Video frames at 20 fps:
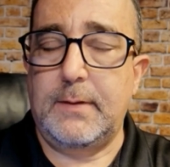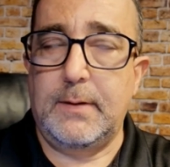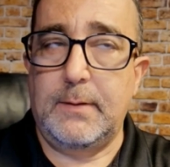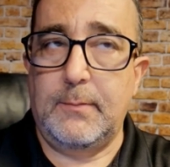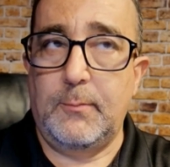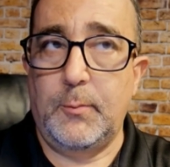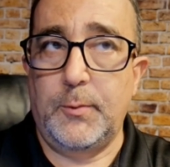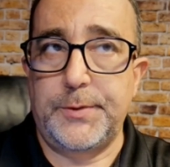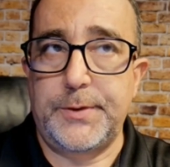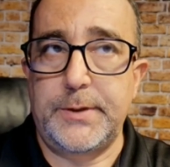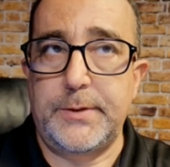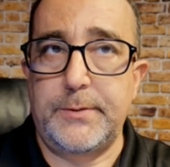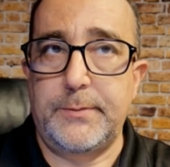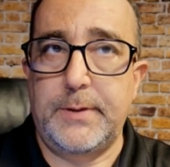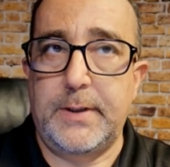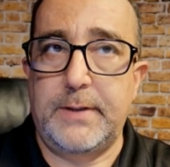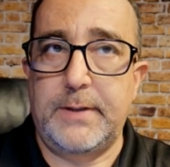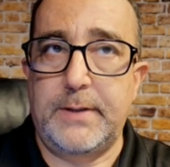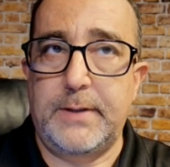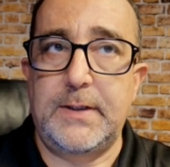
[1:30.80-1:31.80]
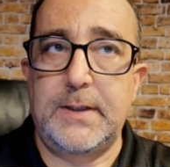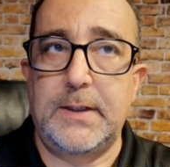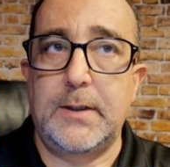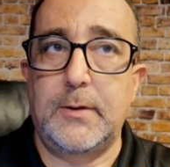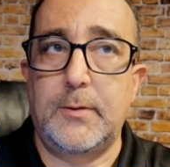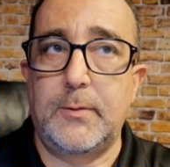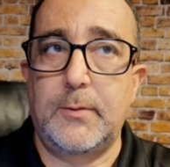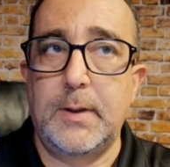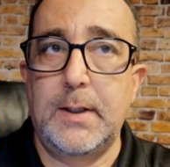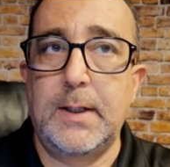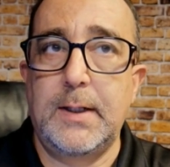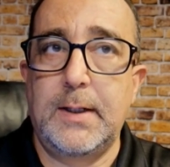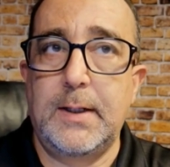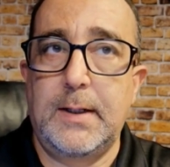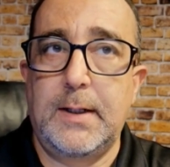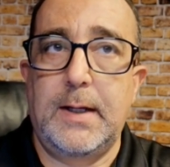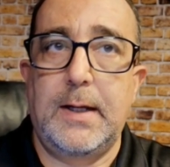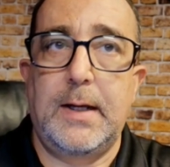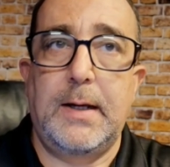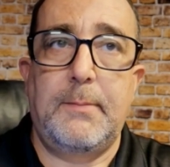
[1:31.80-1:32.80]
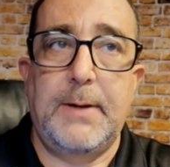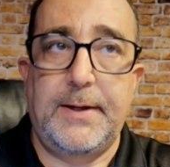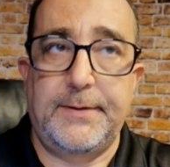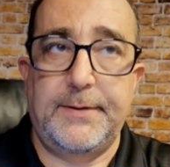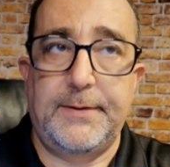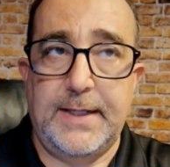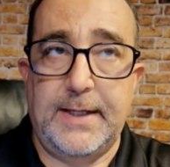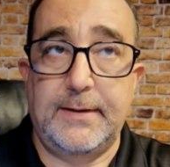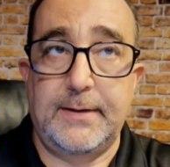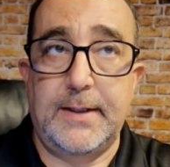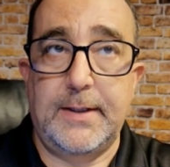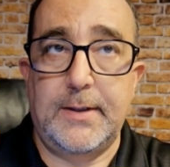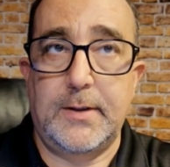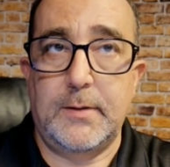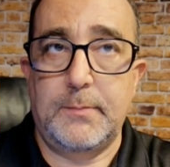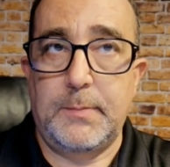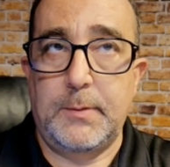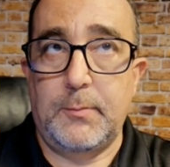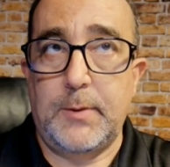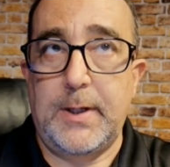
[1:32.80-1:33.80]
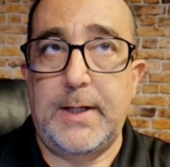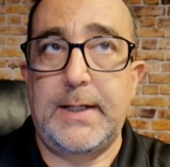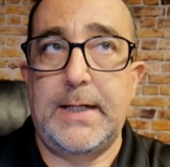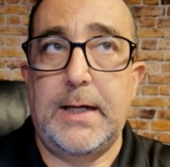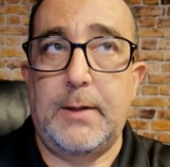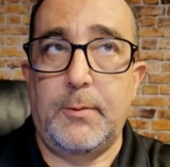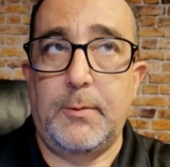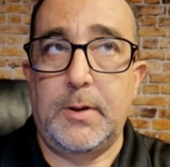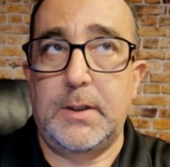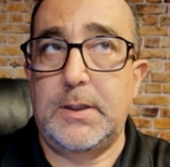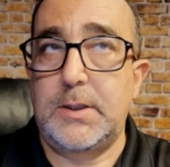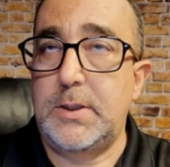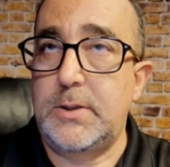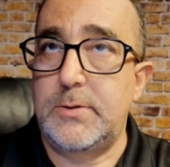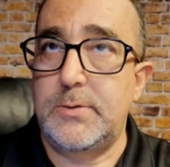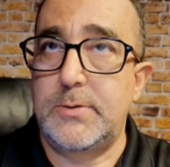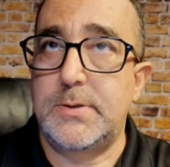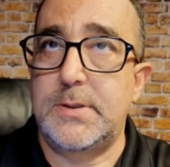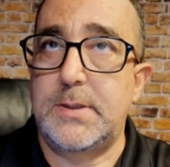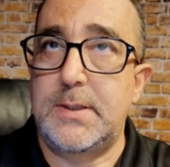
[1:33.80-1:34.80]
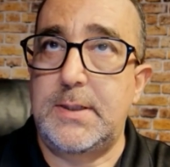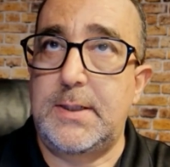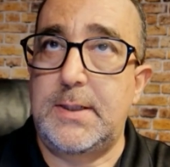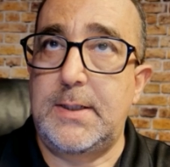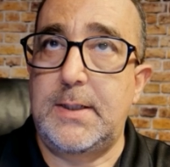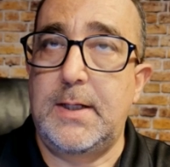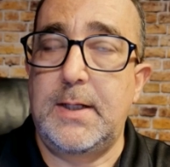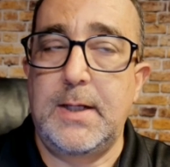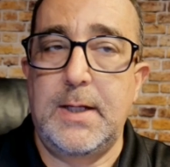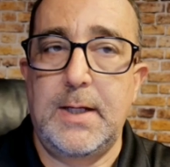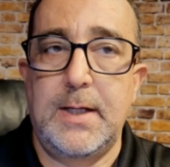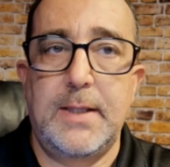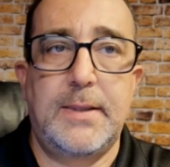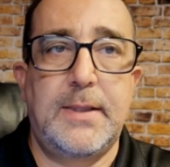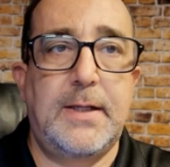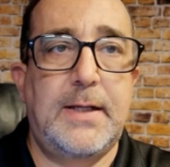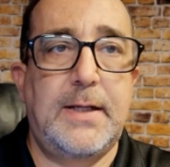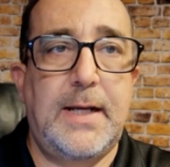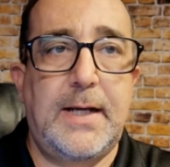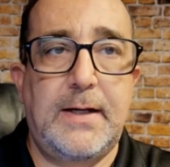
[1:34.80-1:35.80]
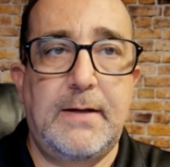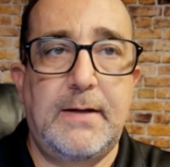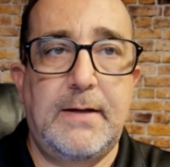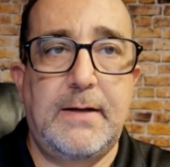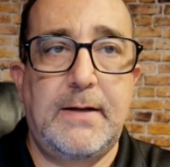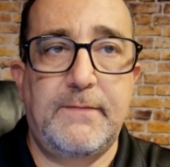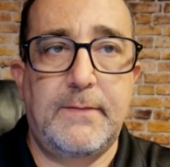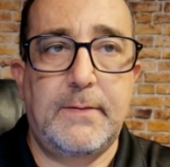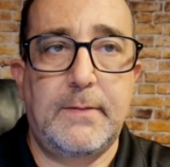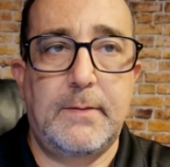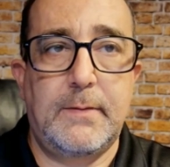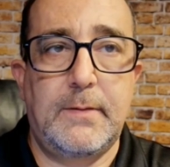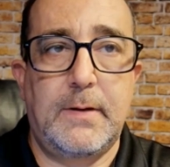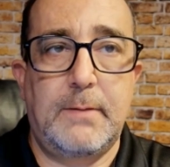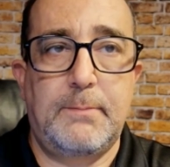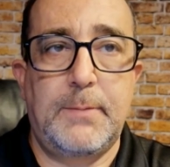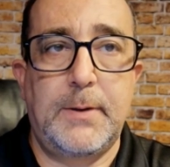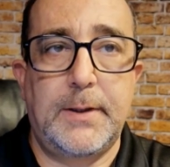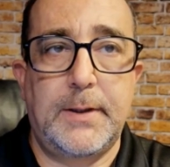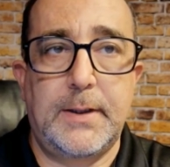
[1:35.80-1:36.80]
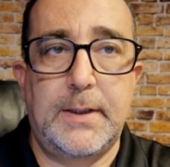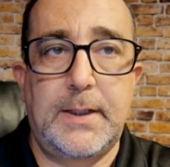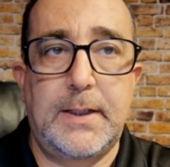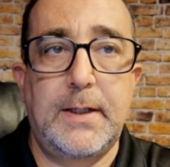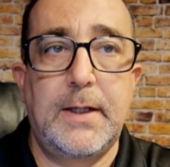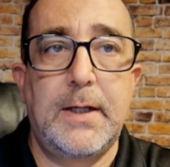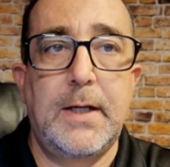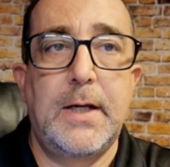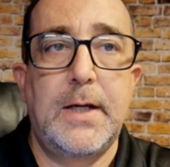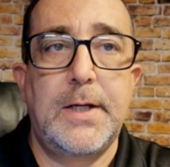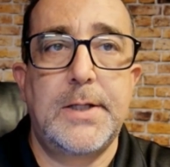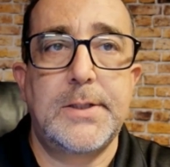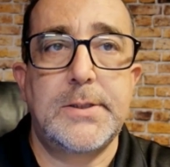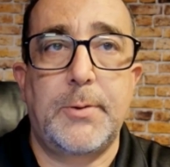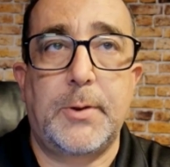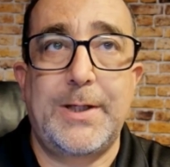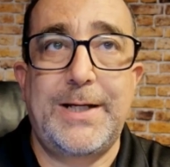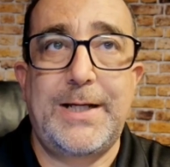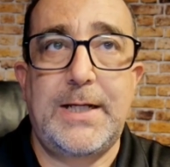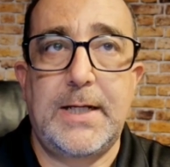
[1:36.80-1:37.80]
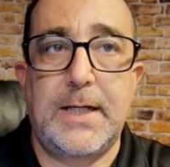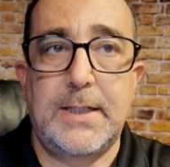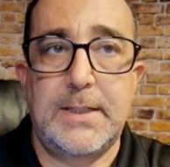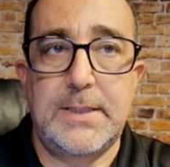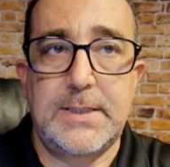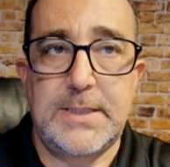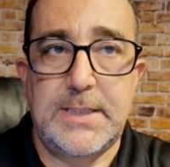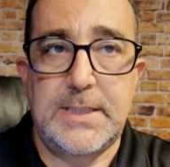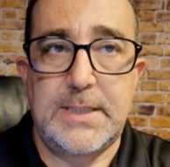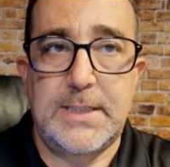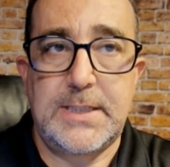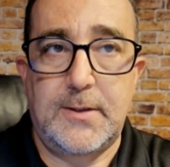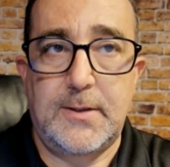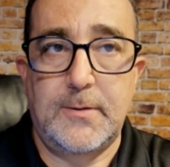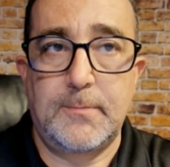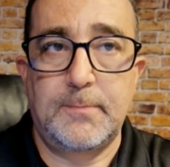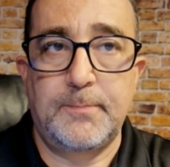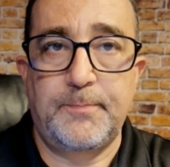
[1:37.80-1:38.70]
we'll do a video about that later. But right now we're going to use the native ability. So we're going to hit continue.